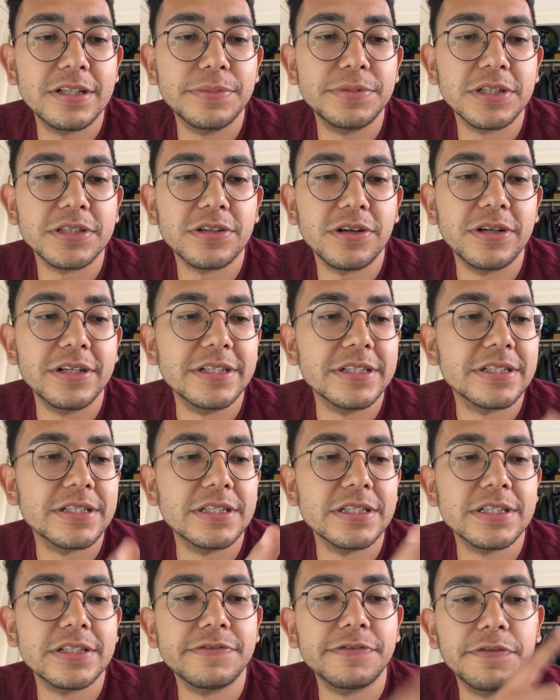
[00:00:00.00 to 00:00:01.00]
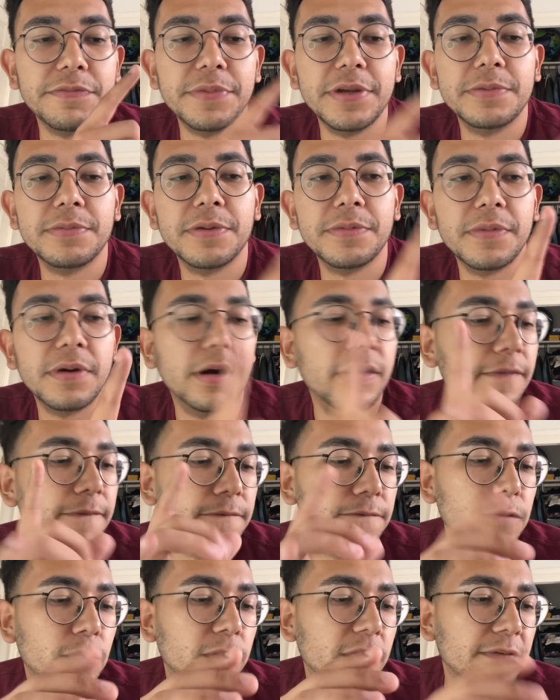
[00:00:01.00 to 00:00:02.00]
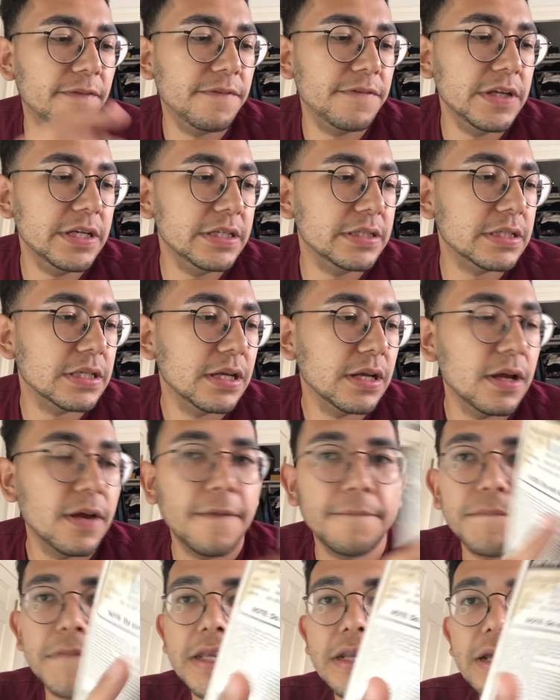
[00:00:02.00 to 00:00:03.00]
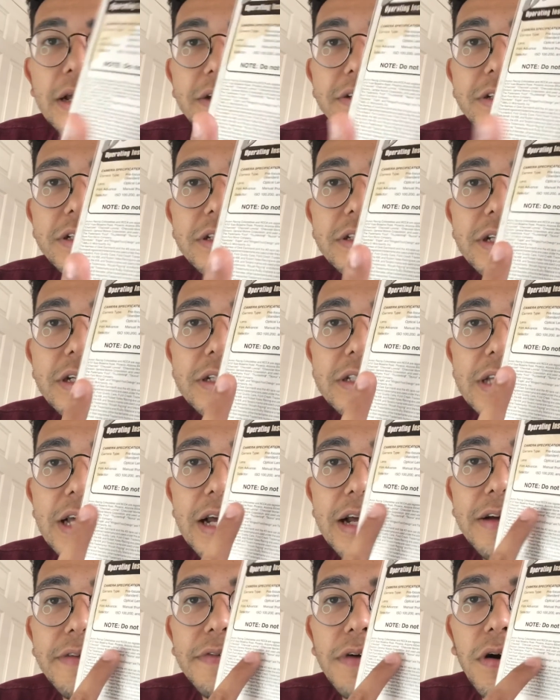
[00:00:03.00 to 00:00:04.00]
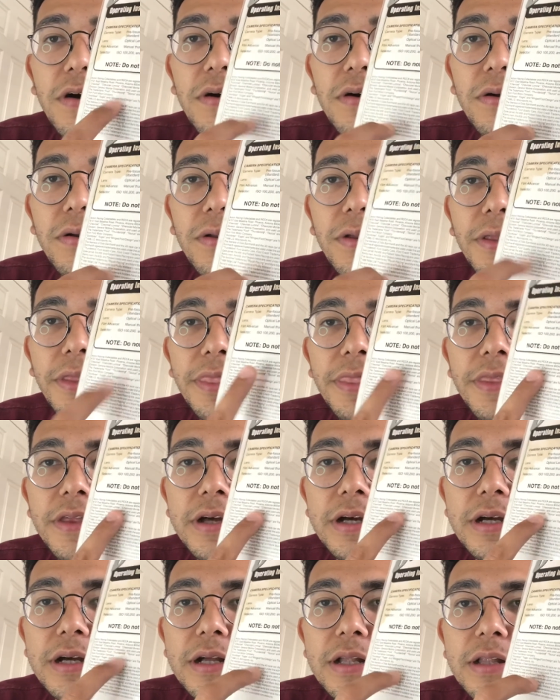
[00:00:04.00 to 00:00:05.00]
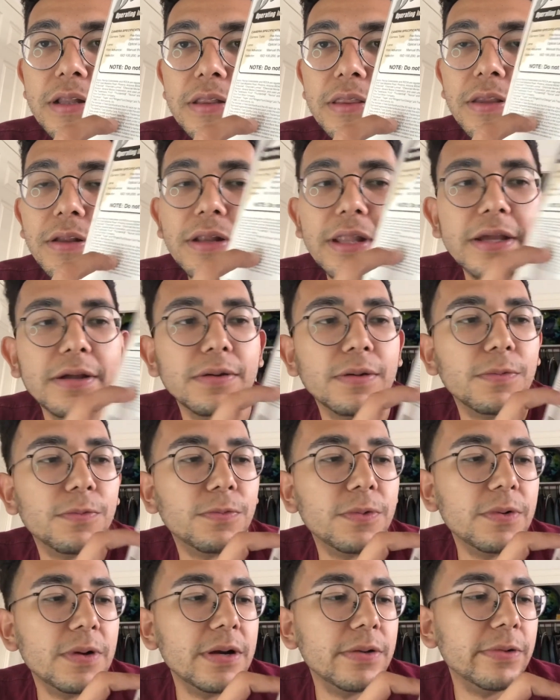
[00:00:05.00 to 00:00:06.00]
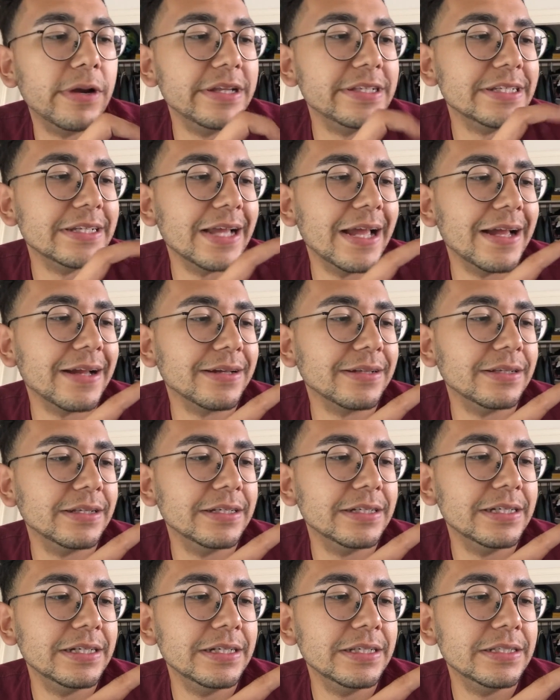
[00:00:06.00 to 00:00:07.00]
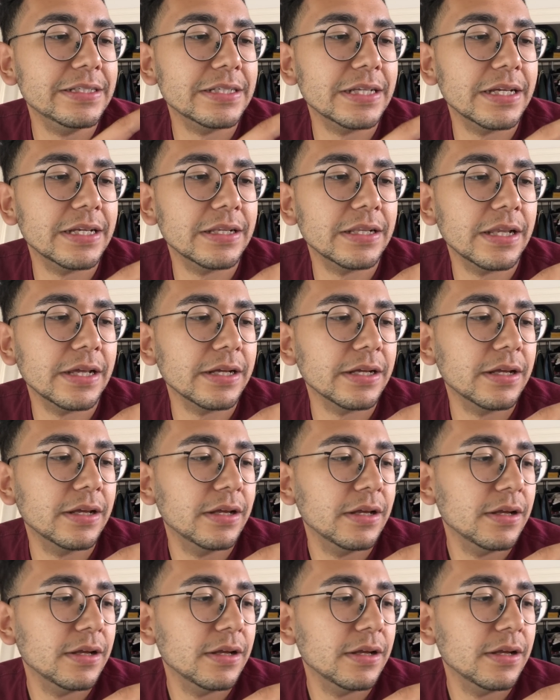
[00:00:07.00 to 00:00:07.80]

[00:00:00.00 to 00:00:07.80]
are a distance of a minimum of 4 feet, and it actually does have all the little like racing accolades and like